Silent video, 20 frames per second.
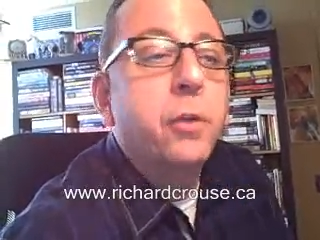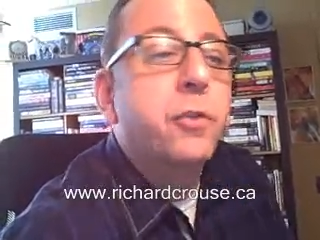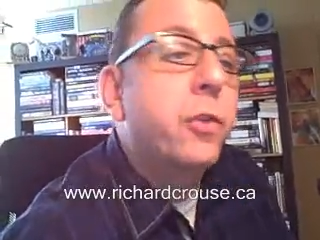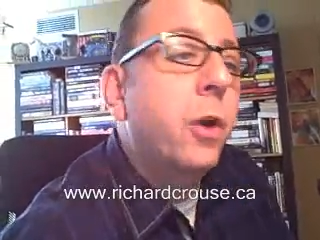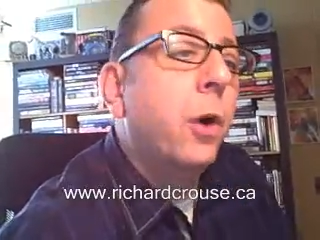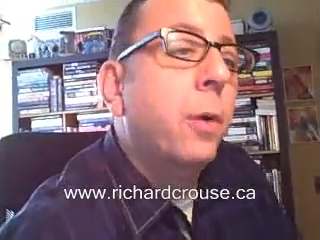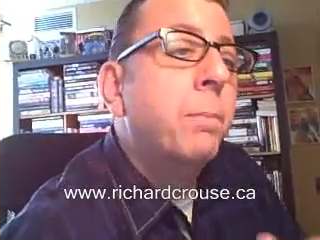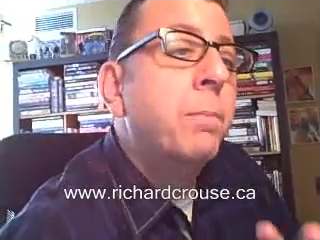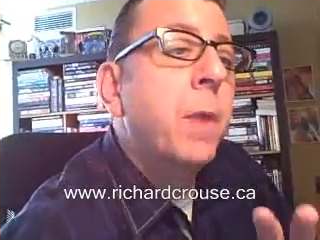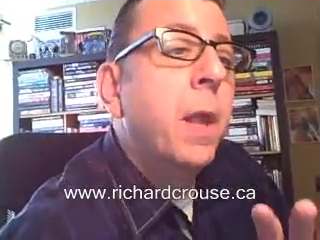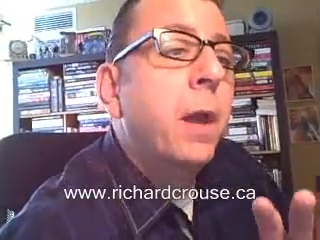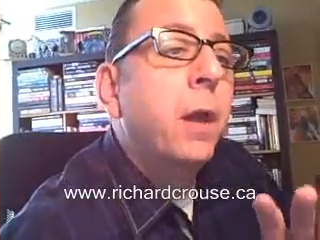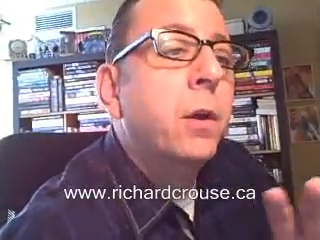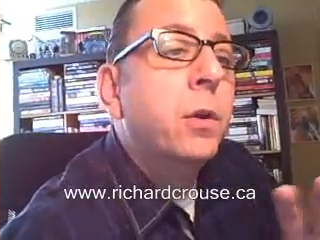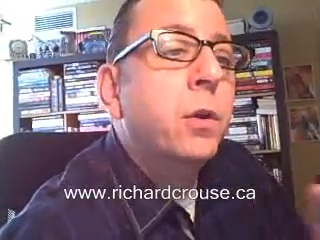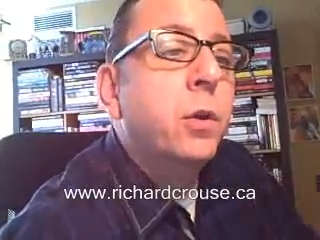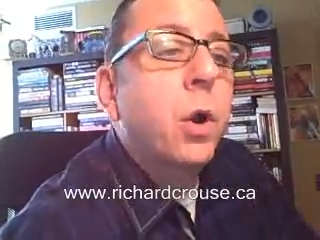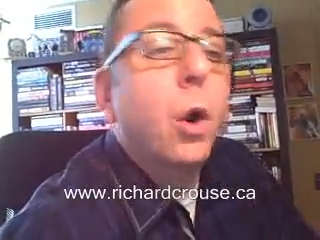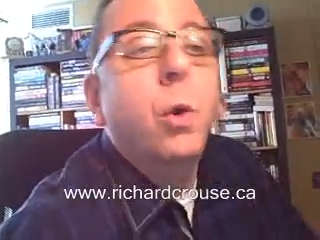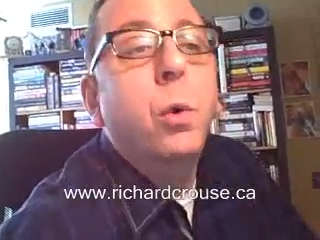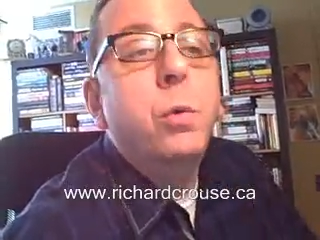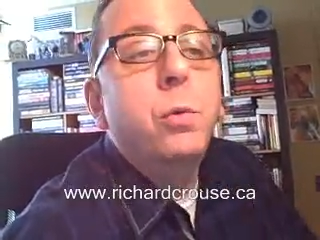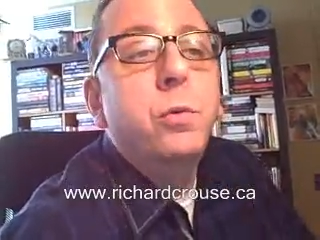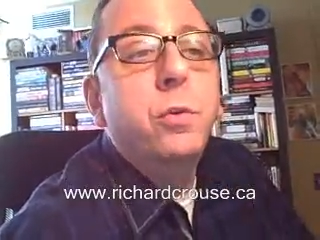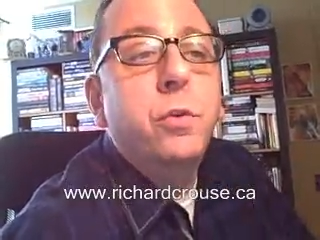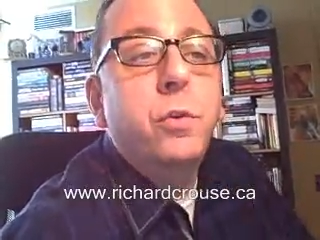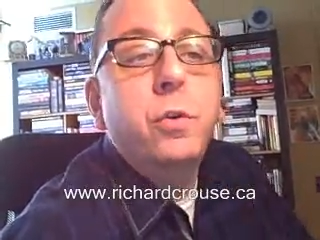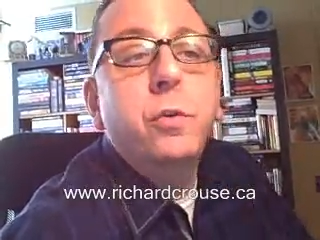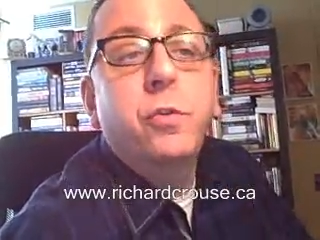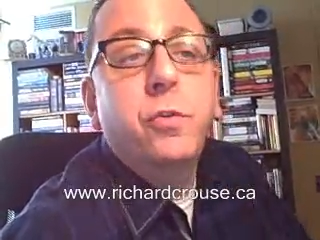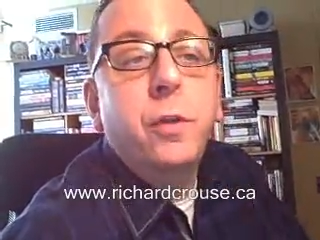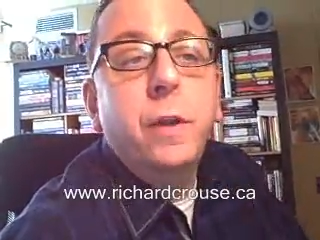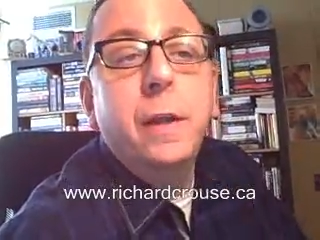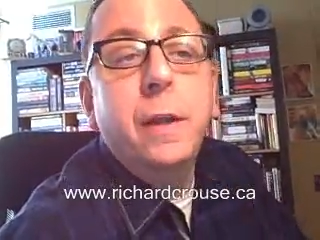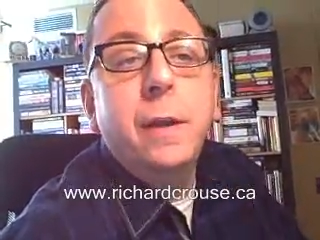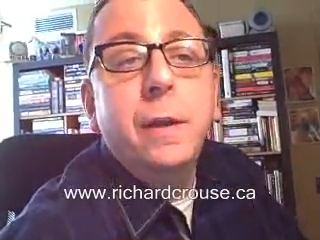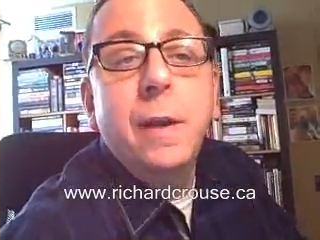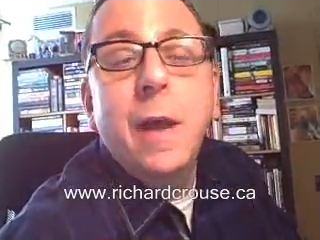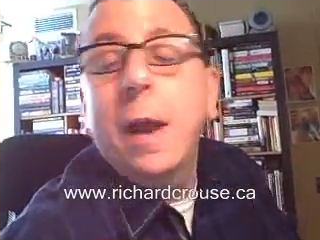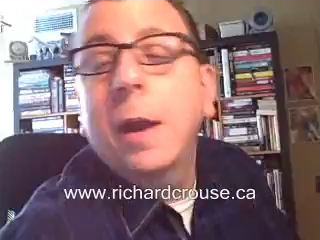So, go to
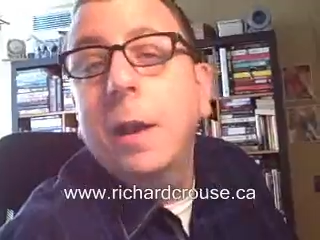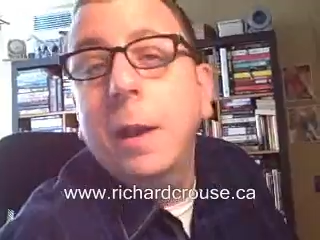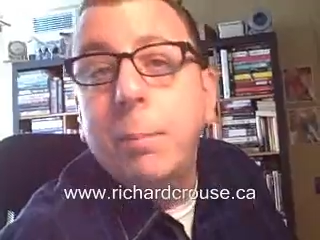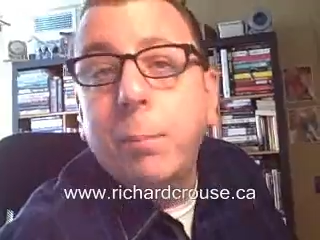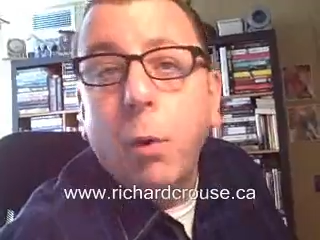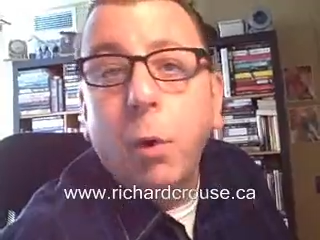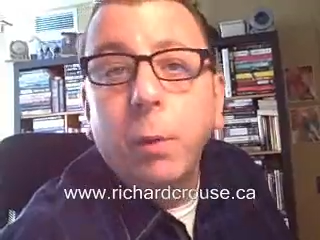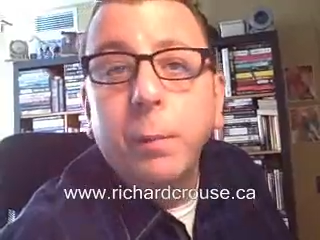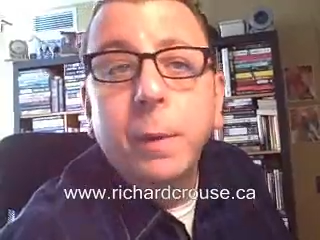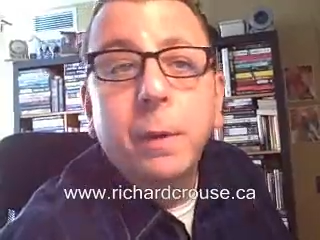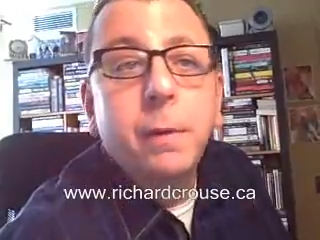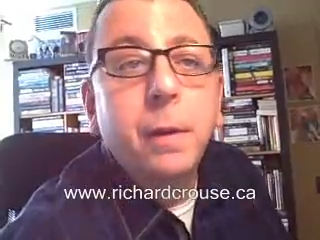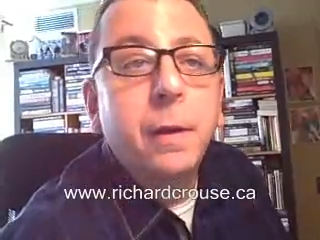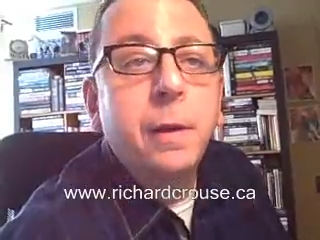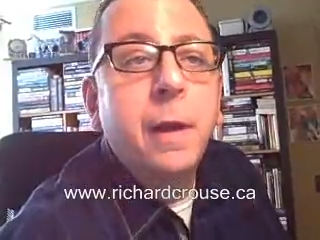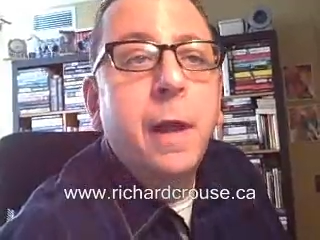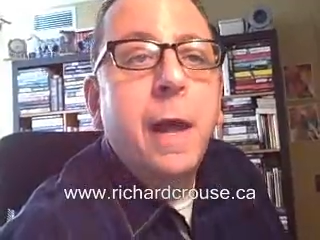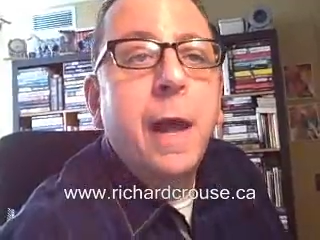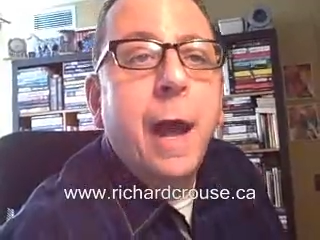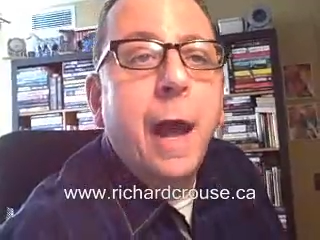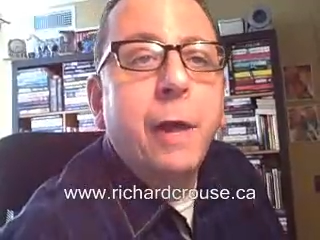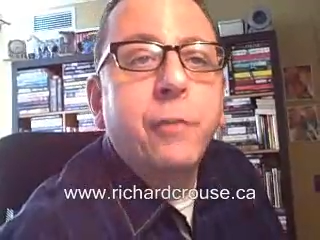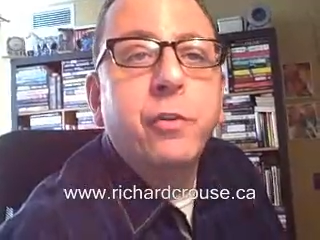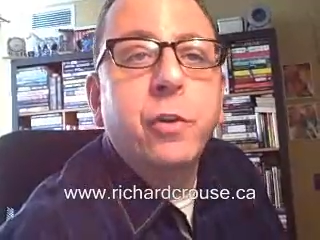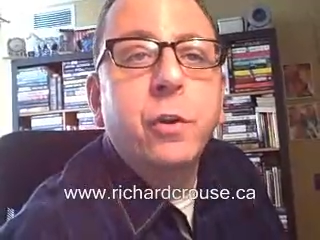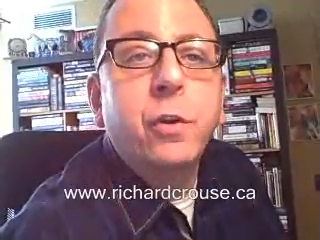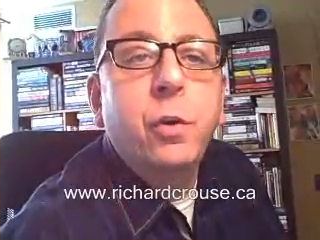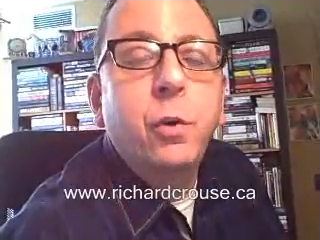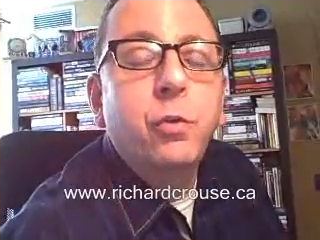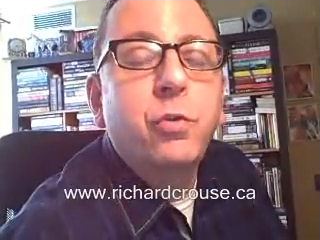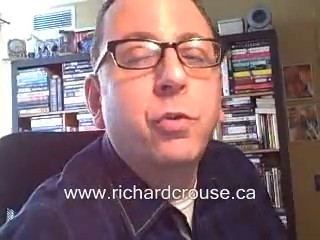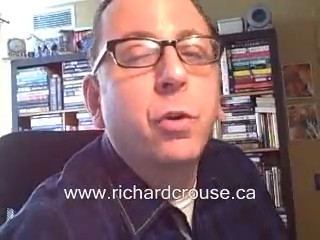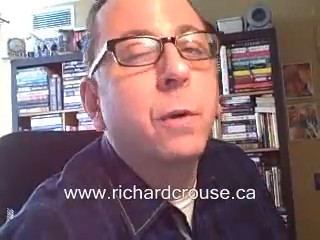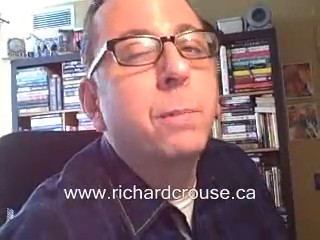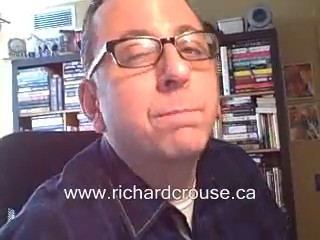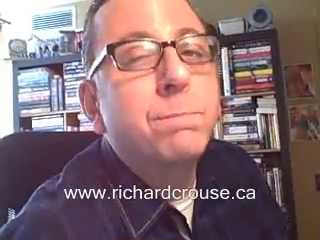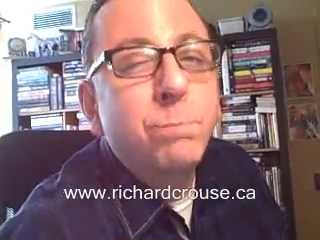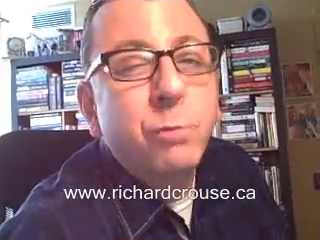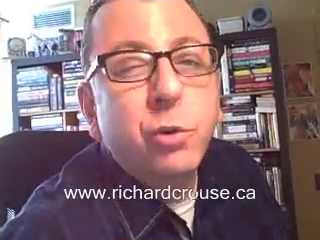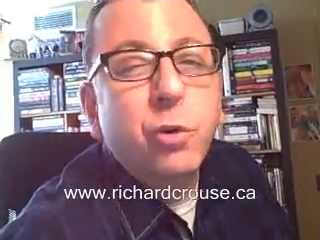see Natalie Portman and Ashton
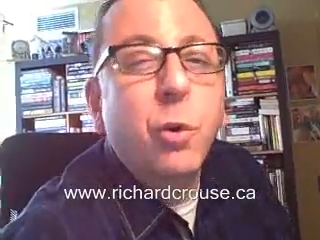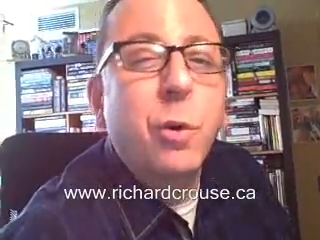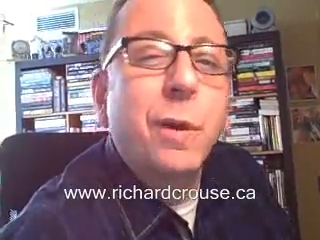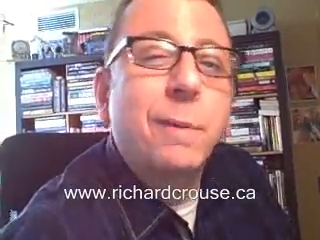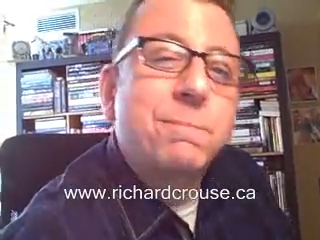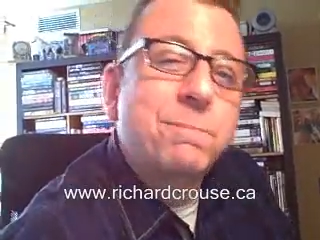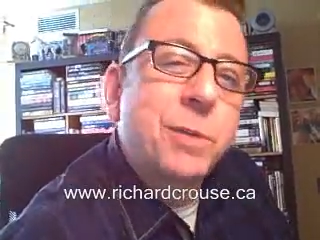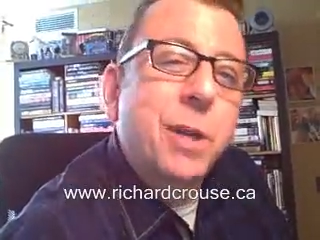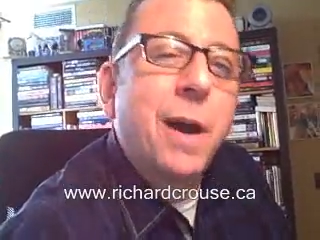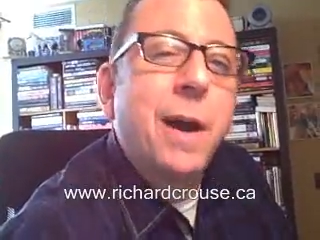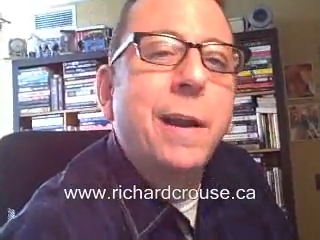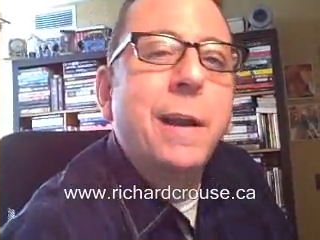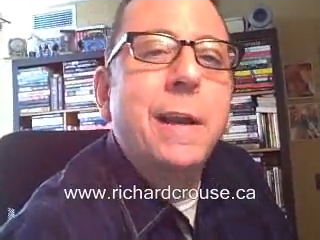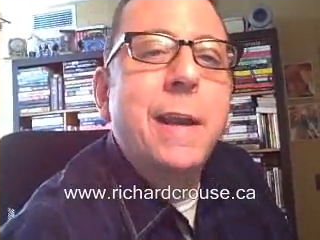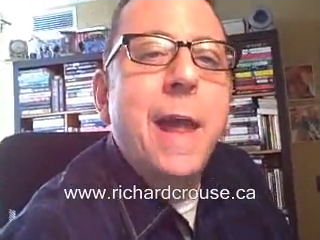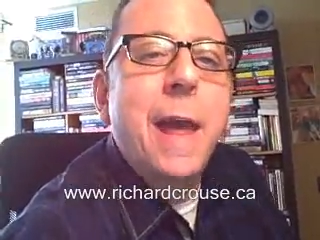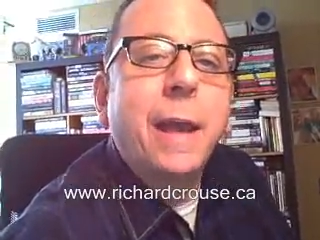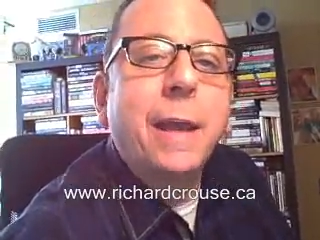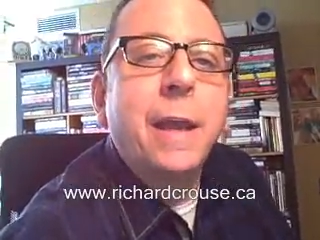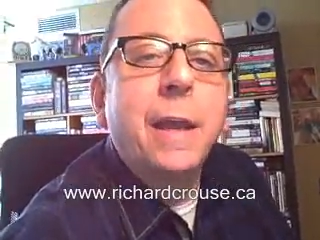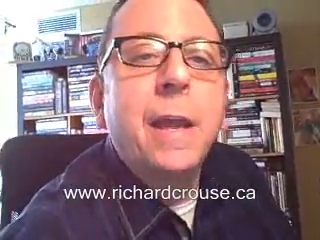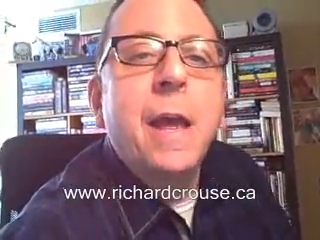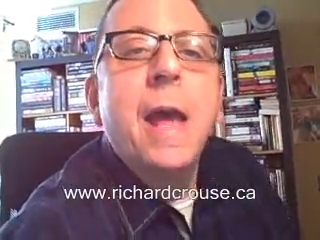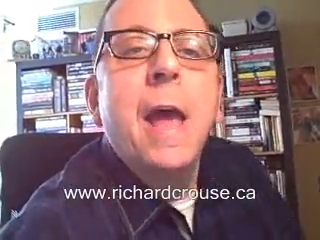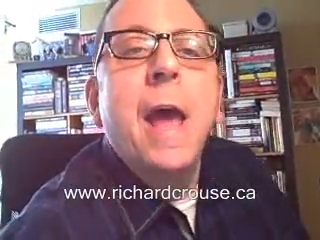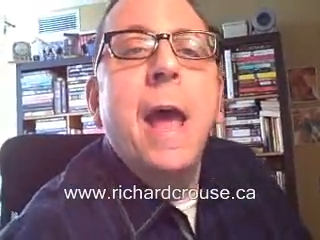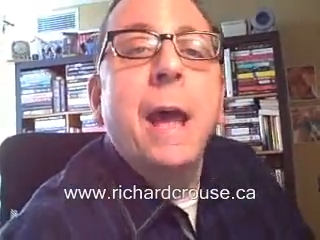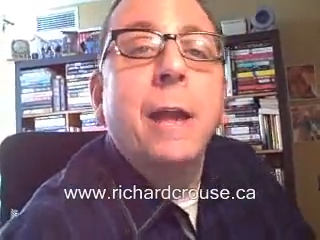Kutcher sort of kind of naked,